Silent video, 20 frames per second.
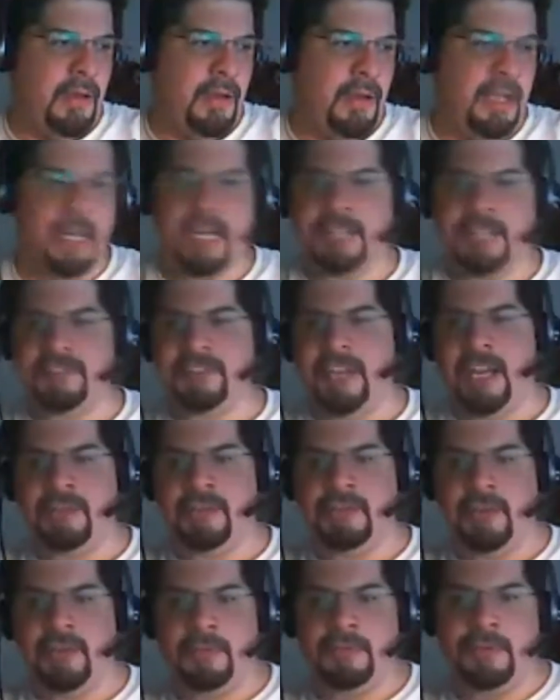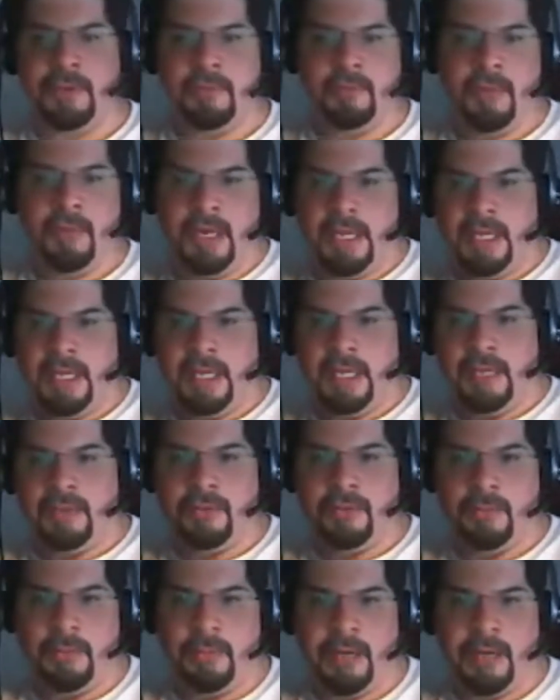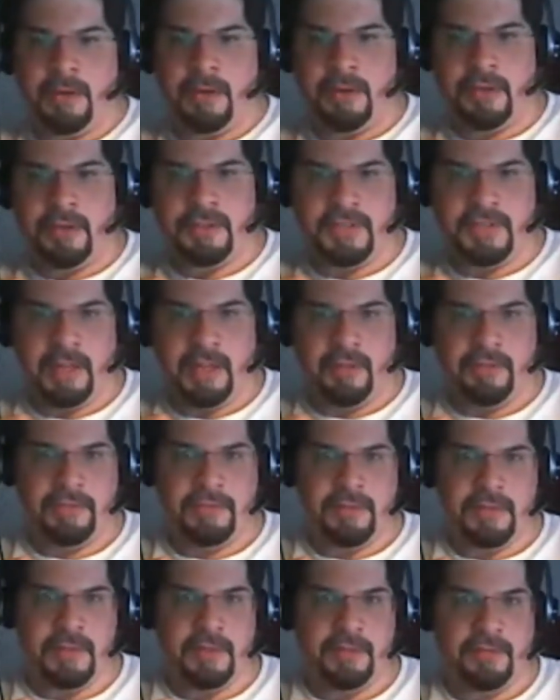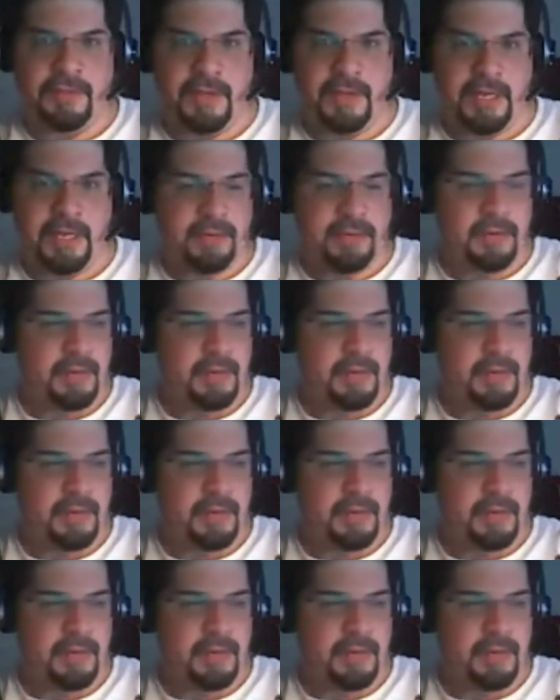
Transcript: in exchange for some money to bet on yourself in the fight